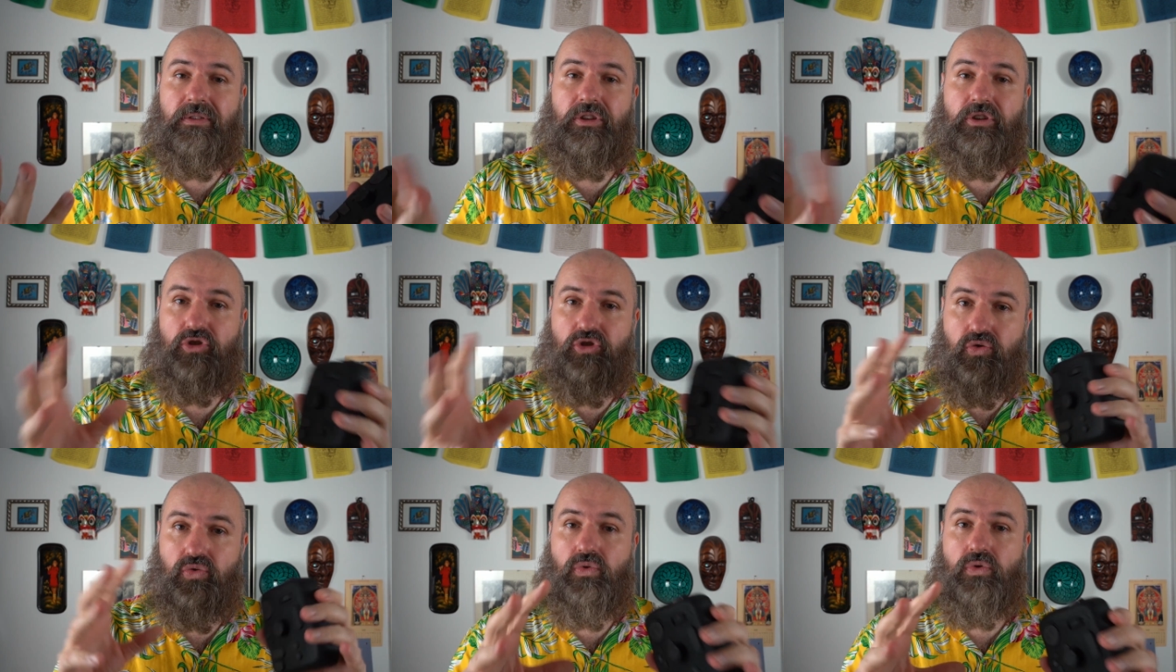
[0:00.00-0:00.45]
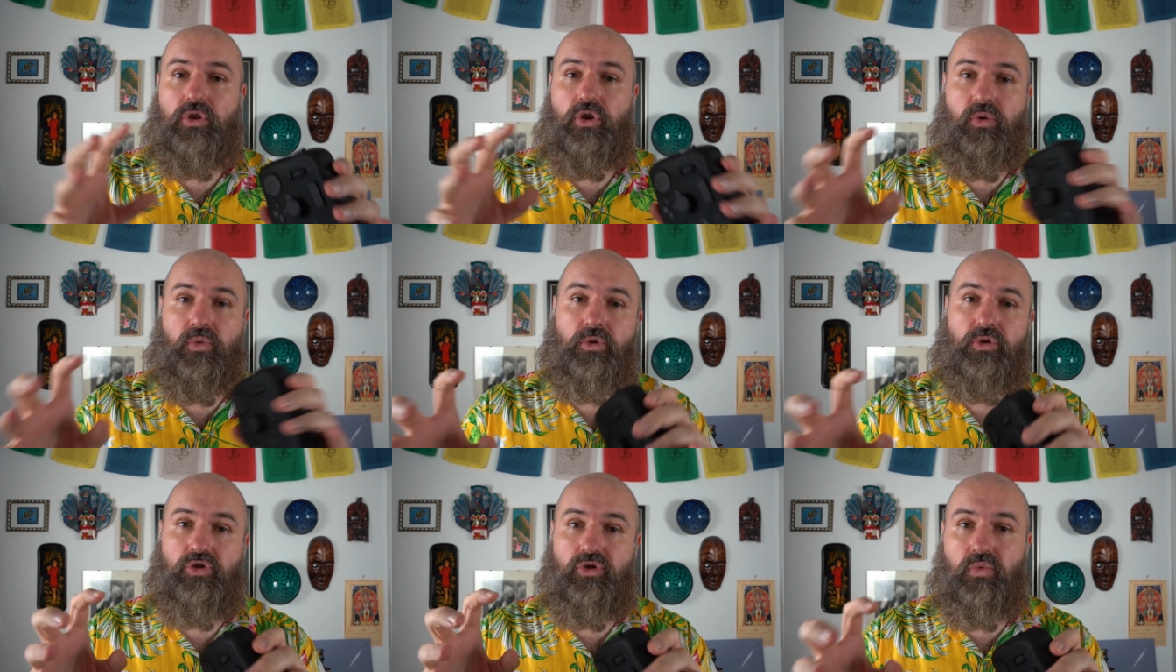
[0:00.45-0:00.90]
the tool you
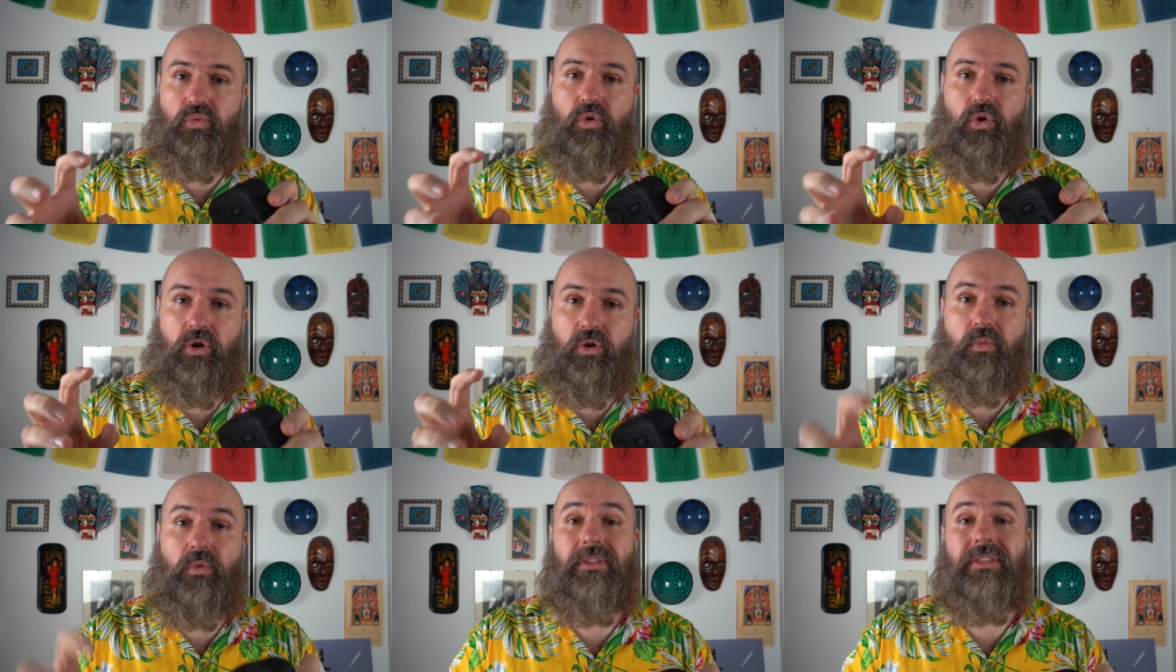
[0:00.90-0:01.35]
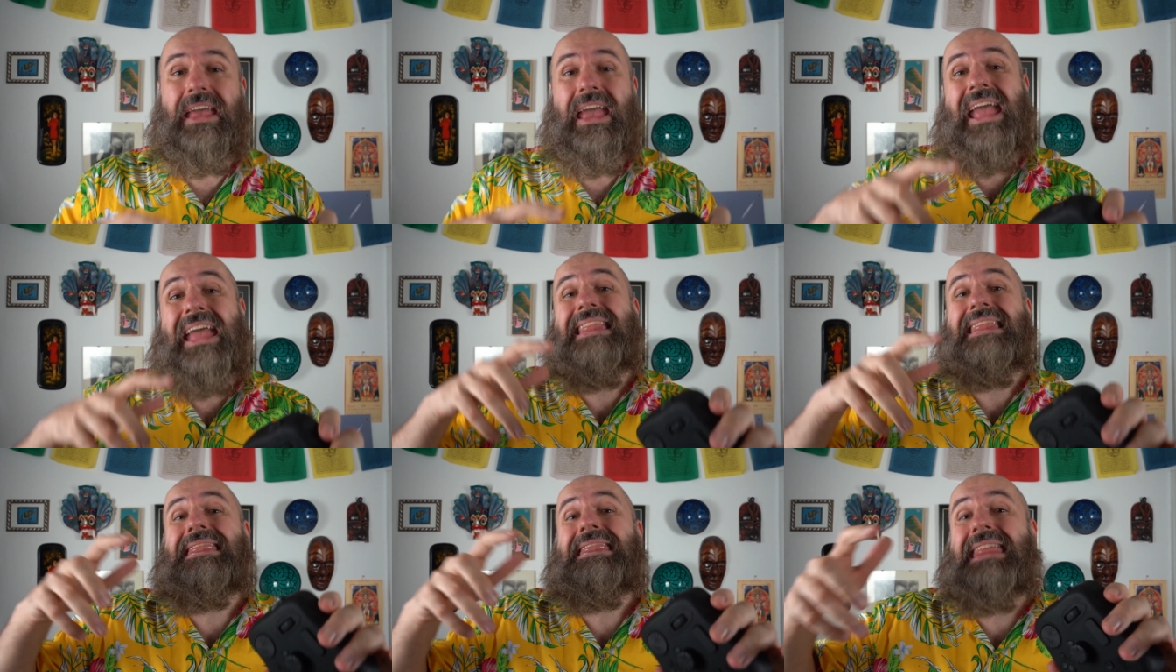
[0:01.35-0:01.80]
want to work with,
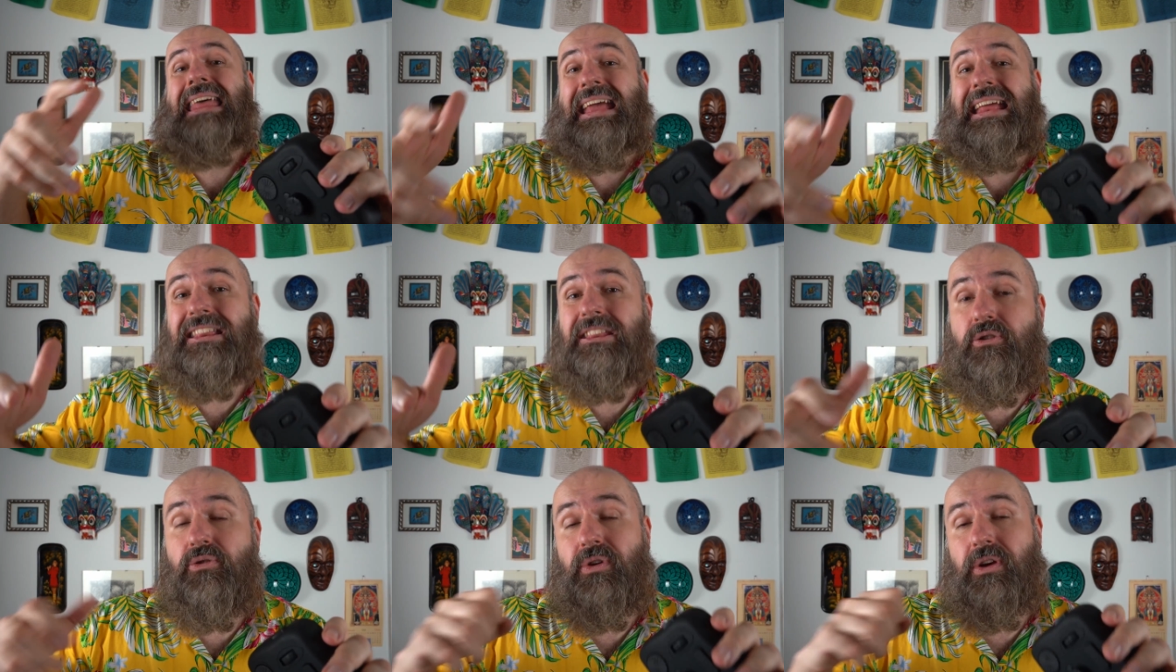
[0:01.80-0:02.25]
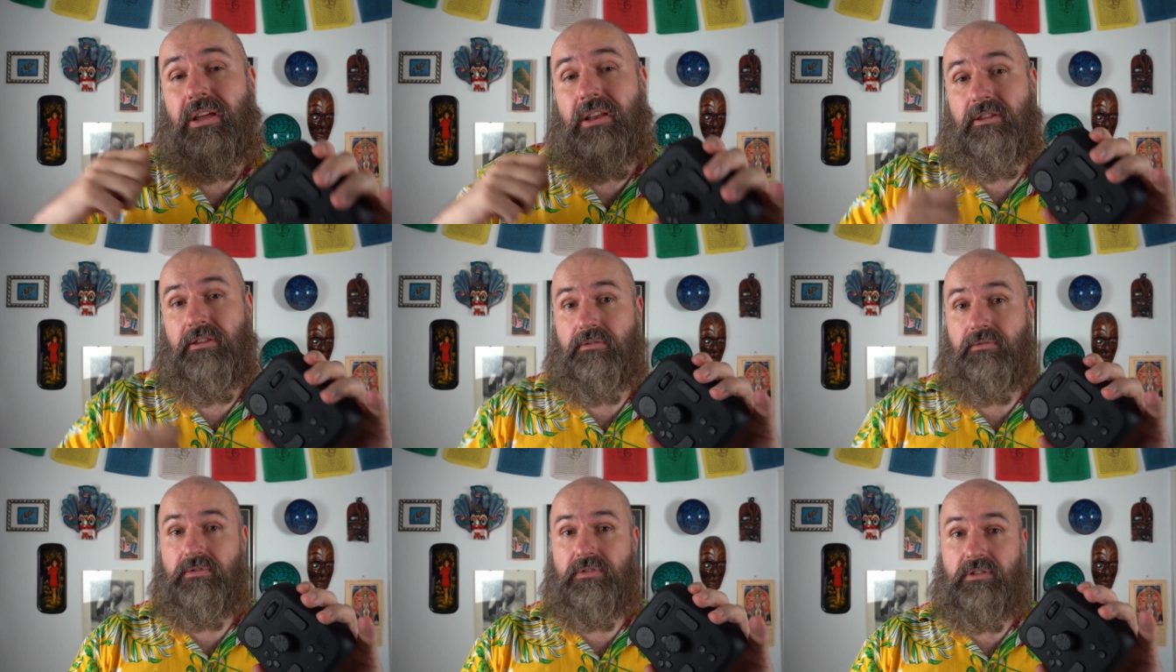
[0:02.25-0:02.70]
and then you
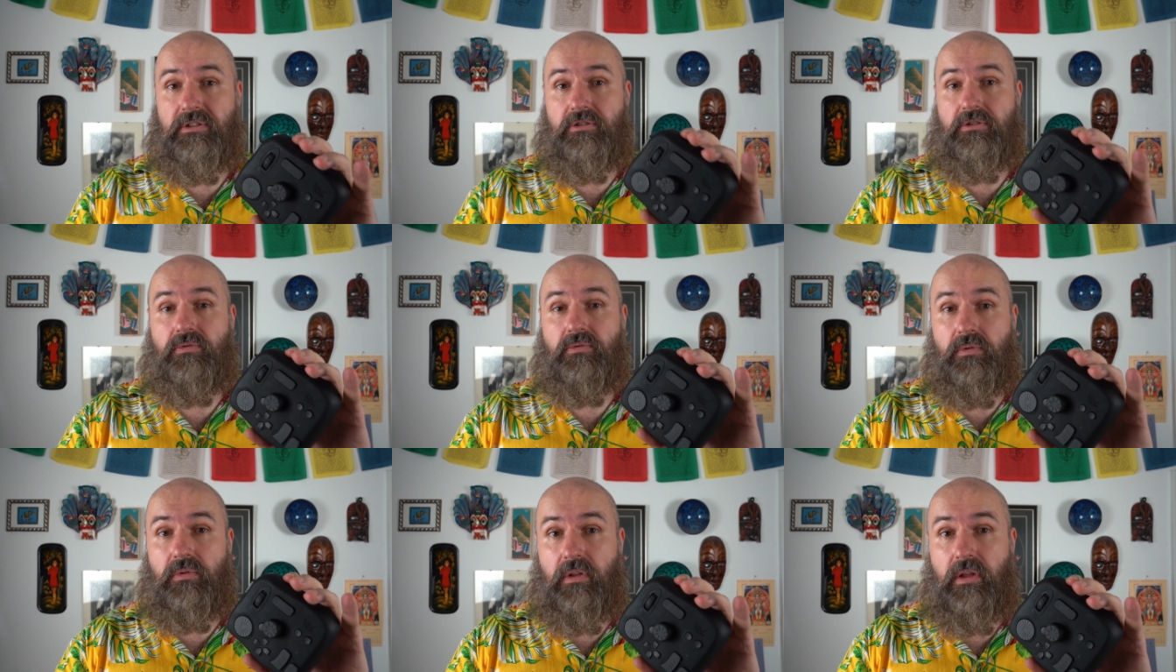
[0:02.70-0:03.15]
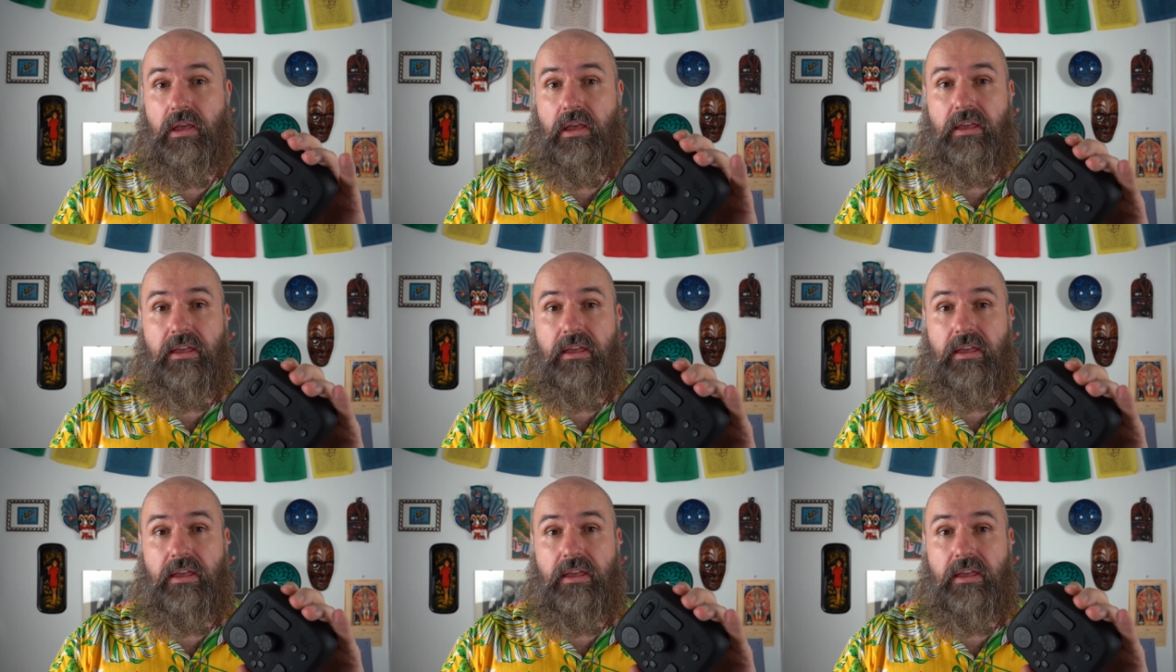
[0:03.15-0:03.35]
can use the tool.